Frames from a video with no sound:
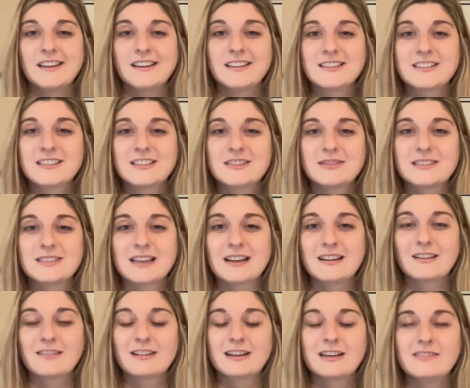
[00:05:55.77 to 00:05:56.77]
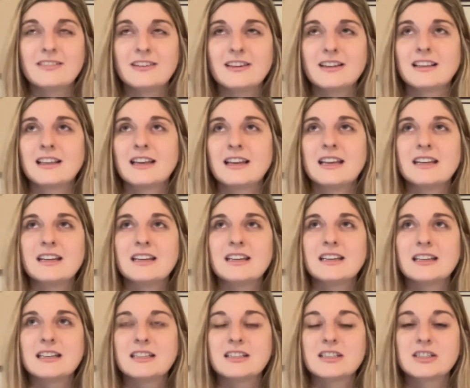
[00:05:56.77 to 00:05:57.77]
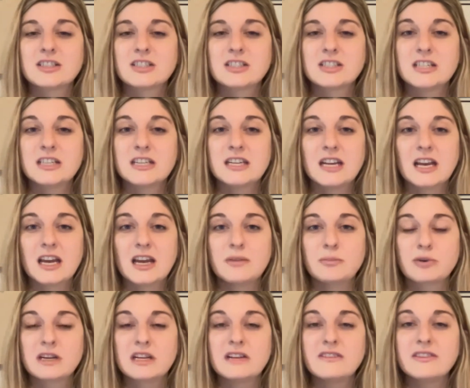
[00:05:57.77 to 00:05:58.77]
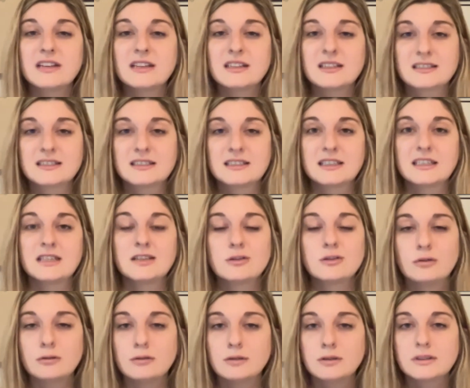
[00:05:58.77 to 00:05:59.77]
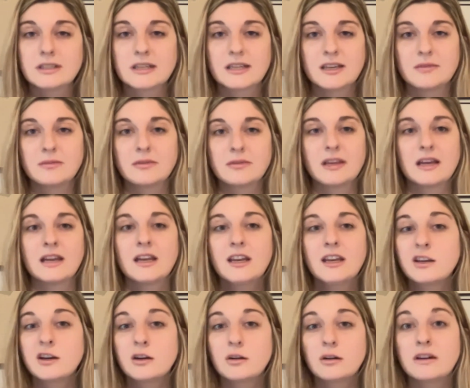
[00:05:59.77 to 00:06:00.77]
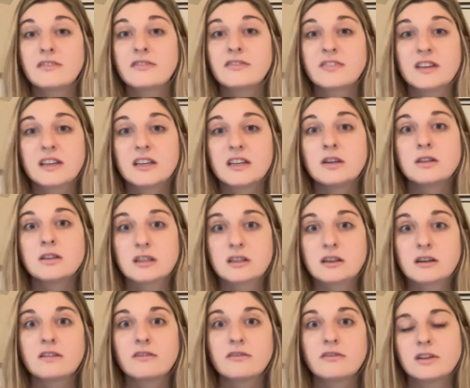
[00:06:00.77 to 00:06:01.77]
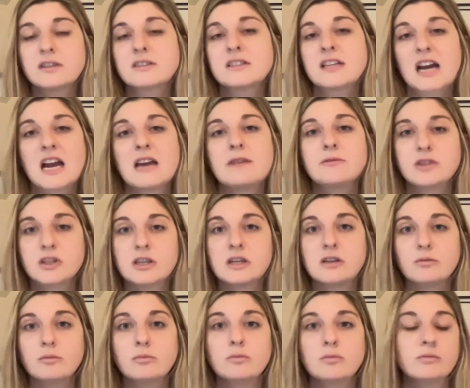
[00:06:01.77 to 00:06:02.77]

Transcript: she was down in Greenville and she had previously told him that, you know, if he did it full time, she